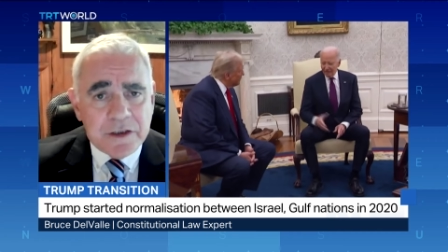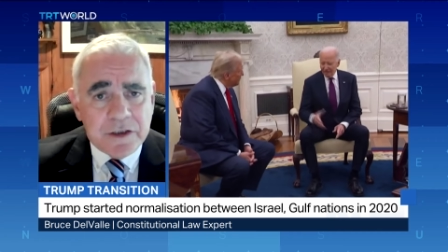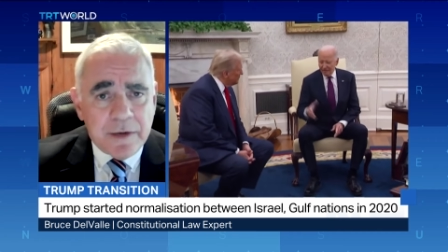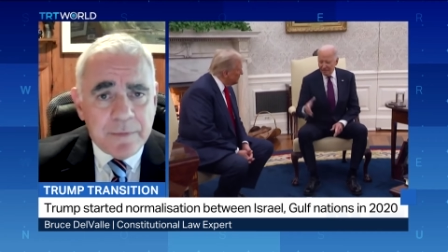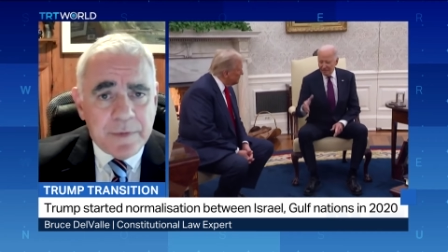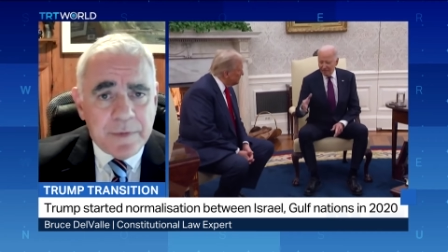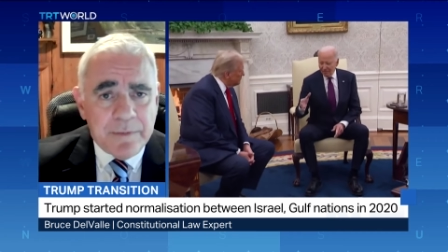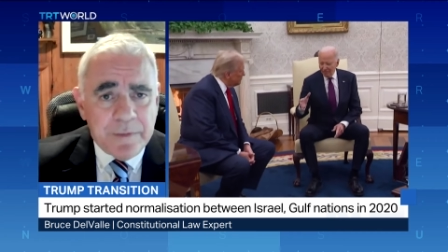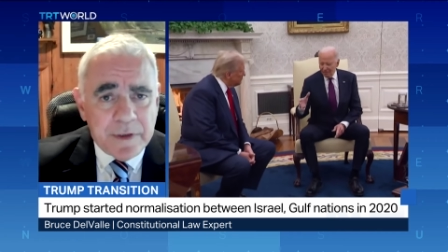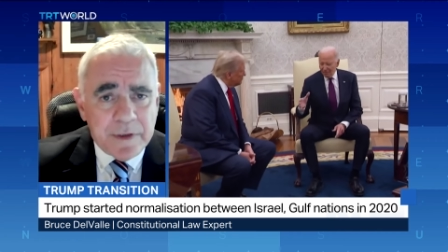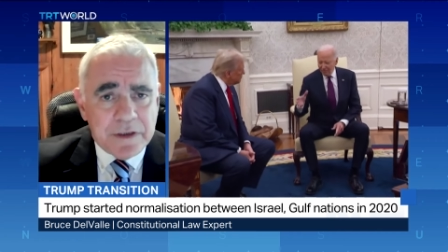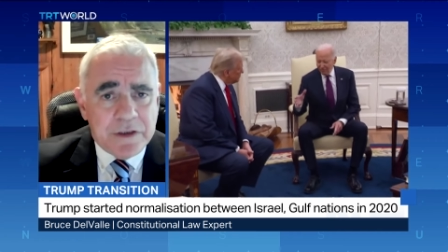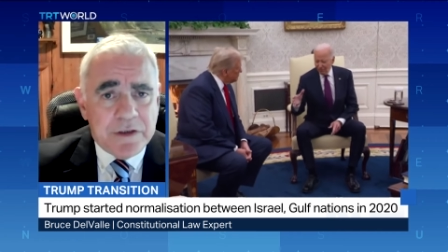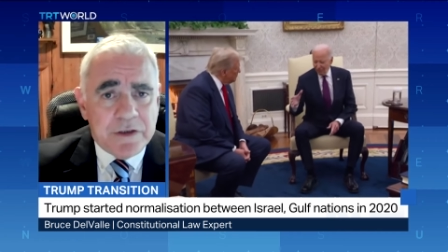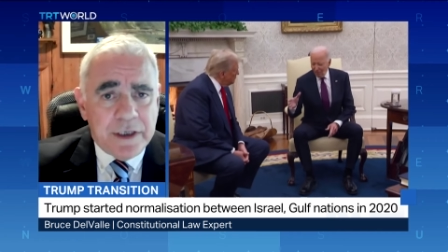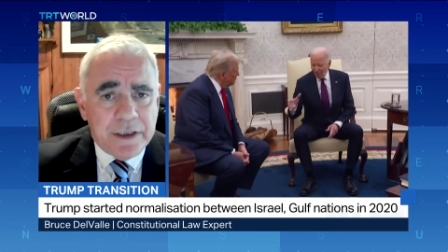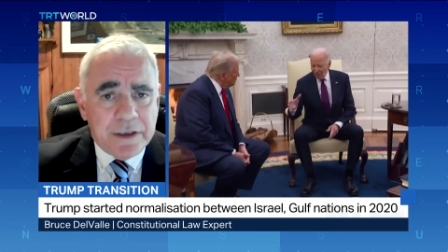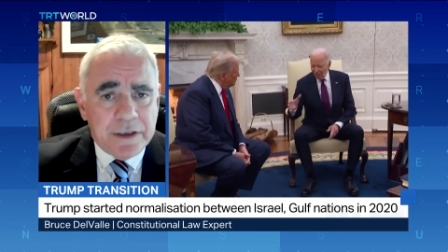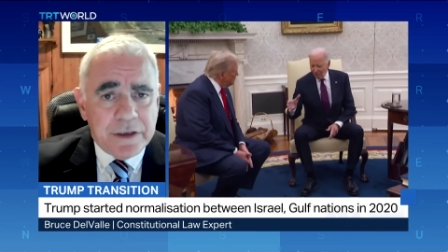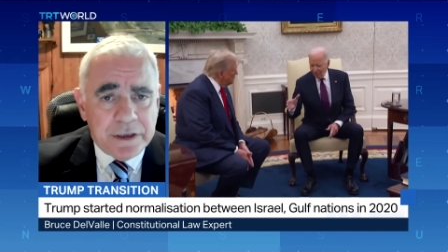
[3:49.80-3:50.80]
Trump
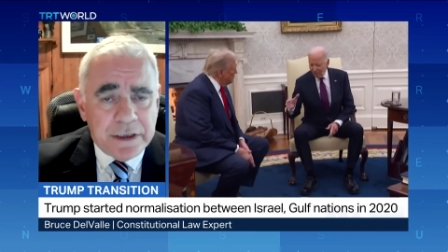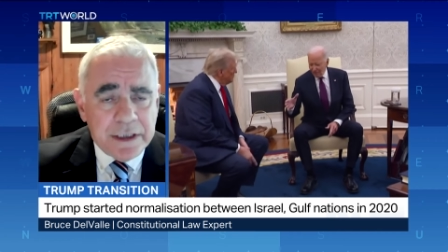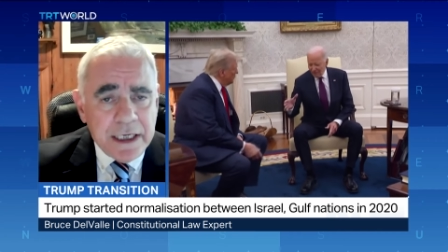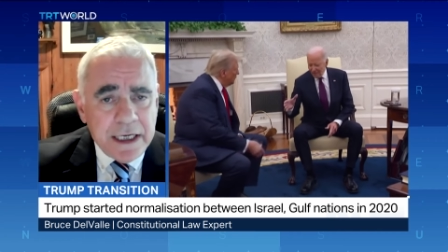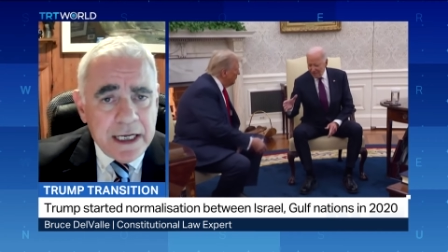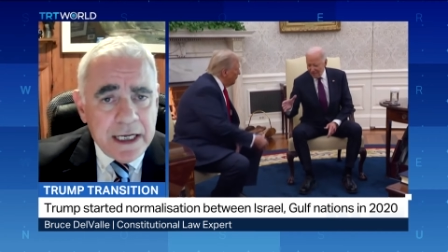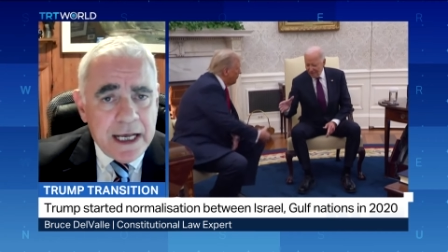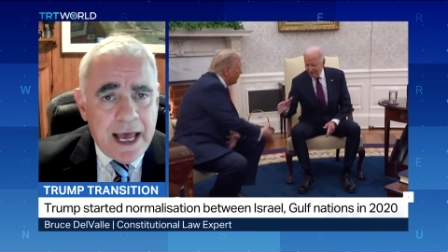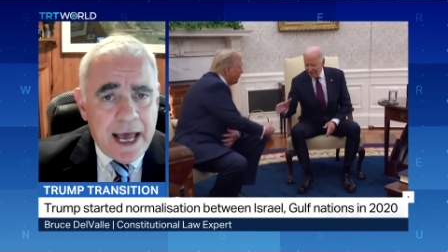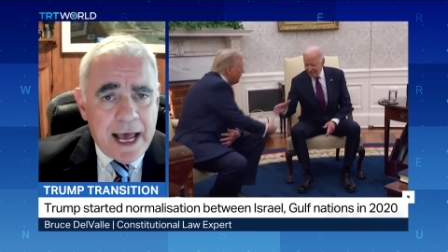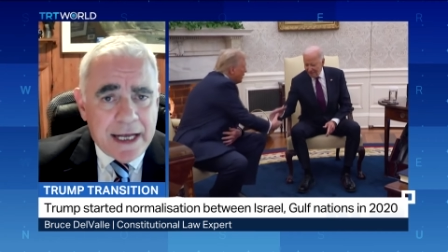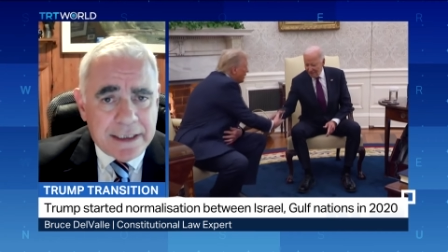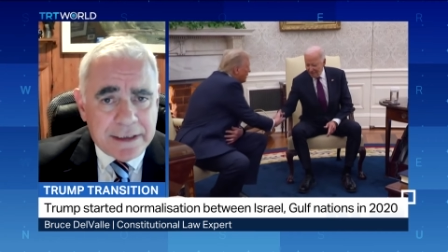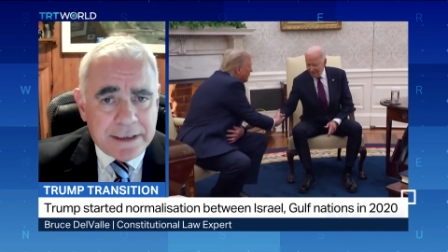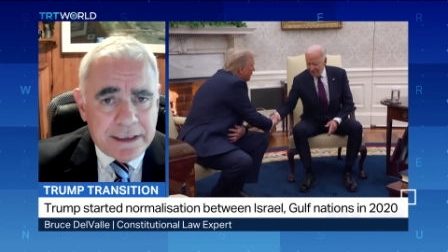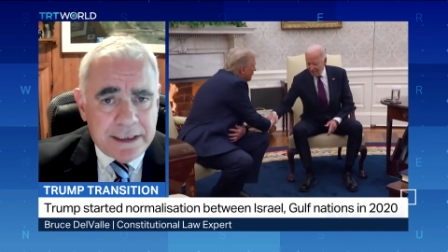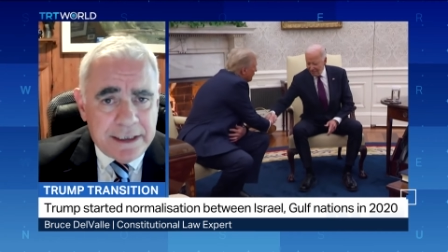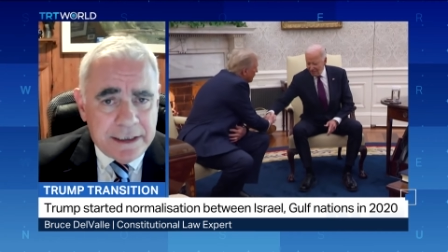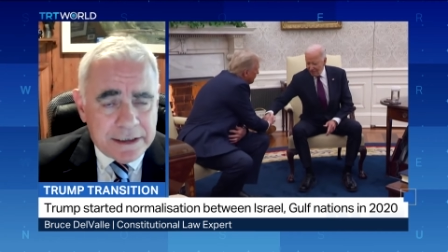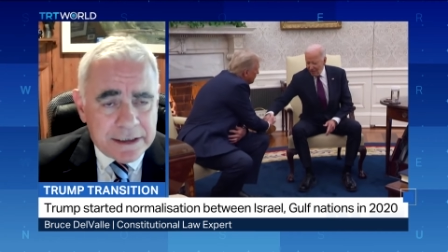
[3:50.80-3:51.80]
administration has
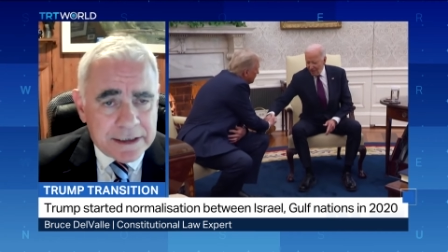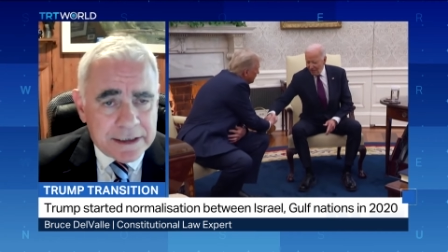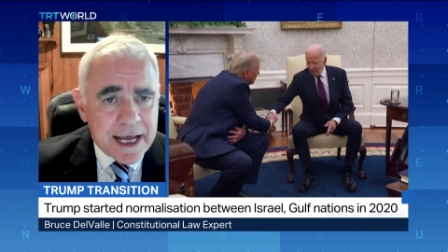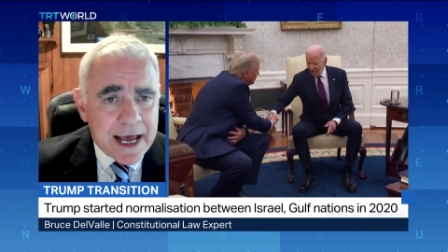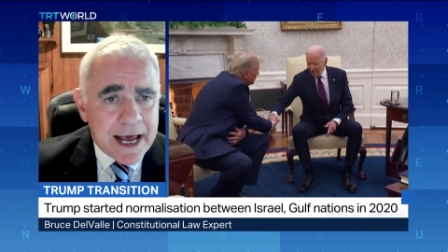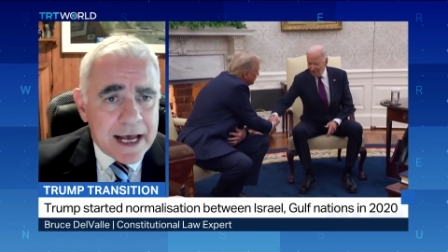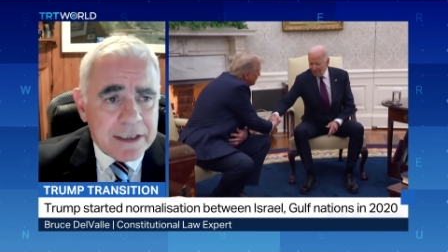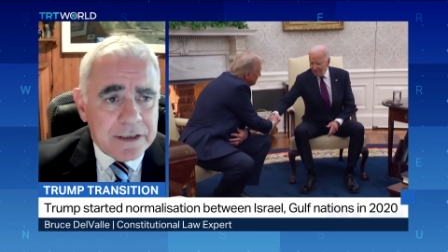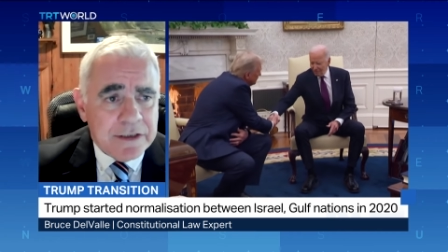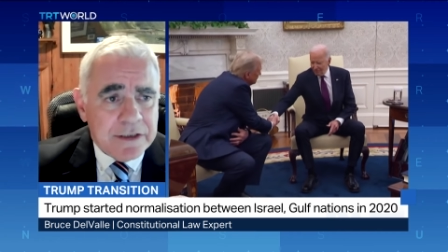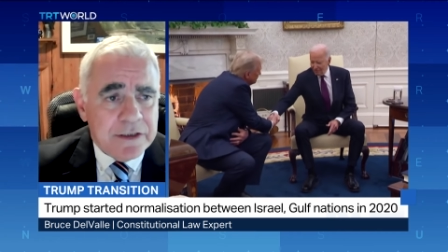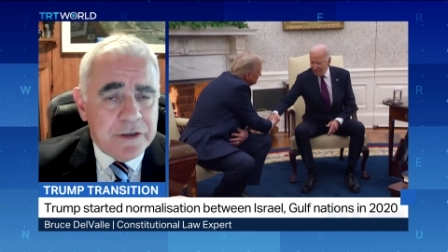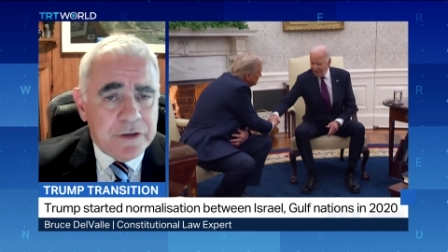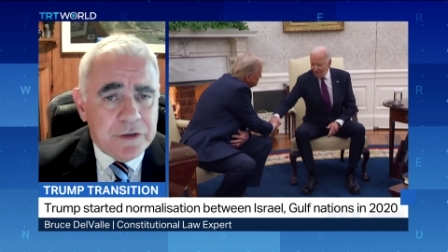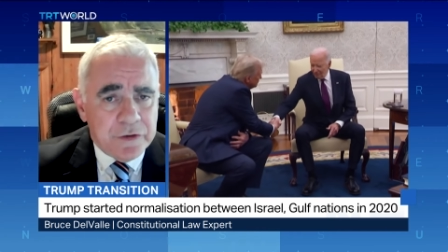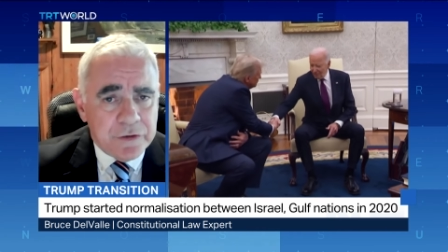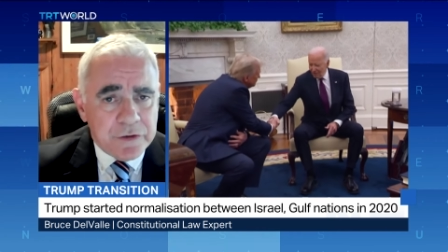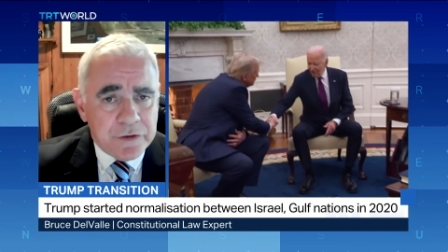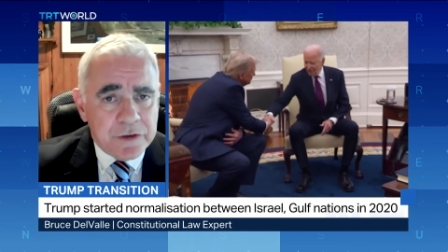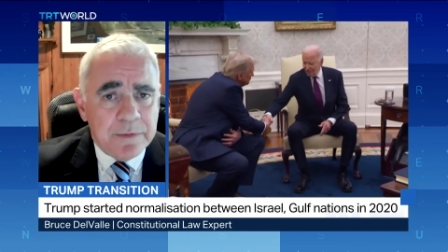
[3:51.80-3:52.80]
is tasked to
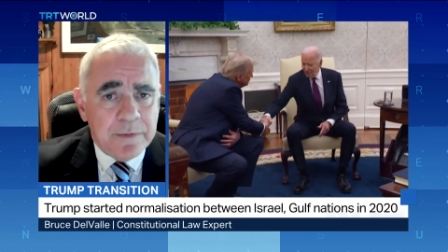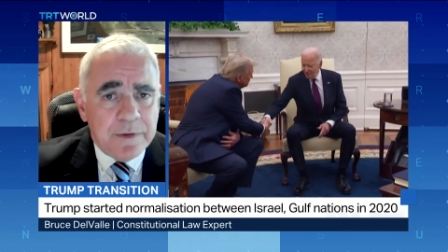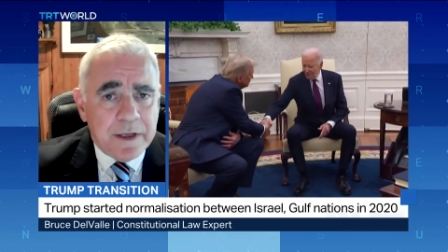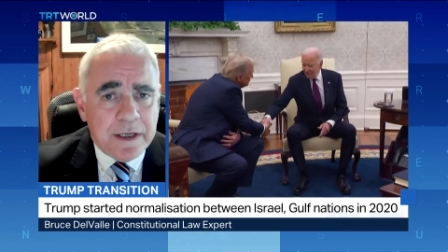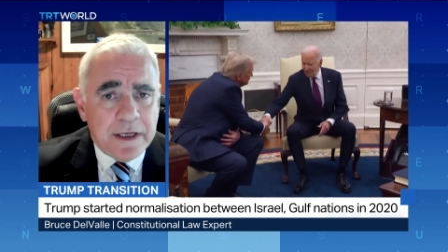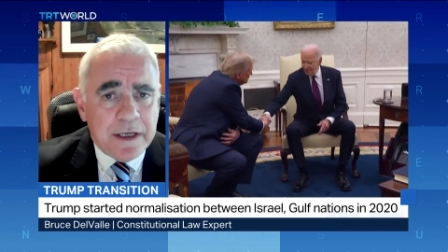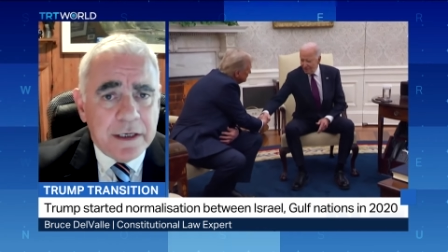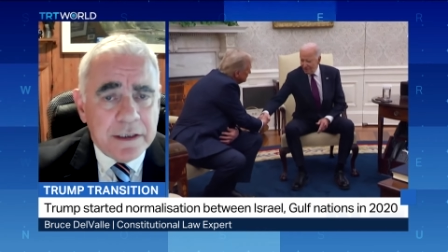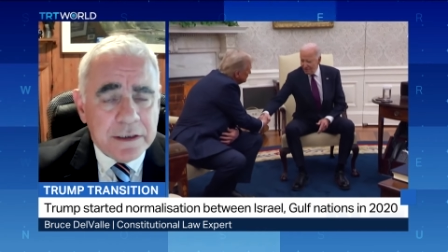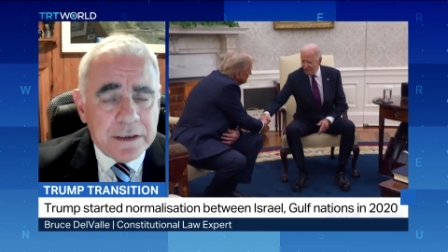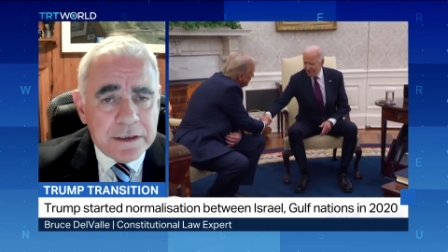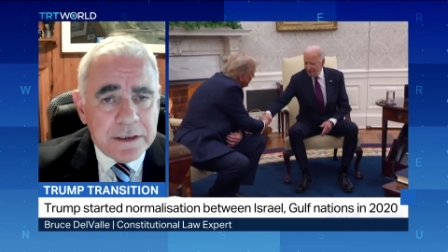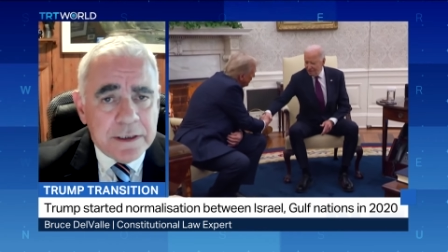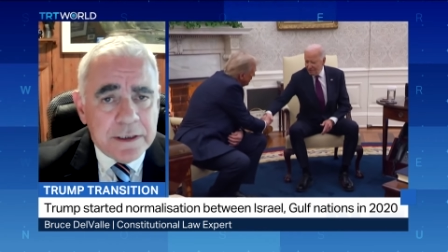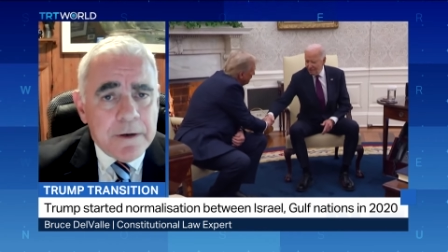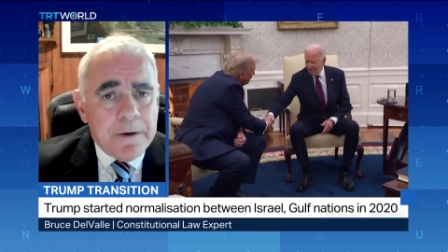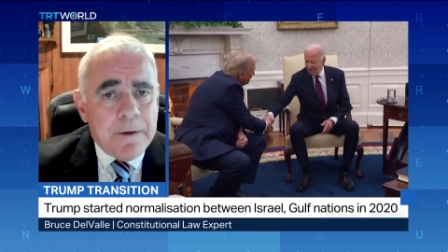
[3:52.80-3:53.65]
do some things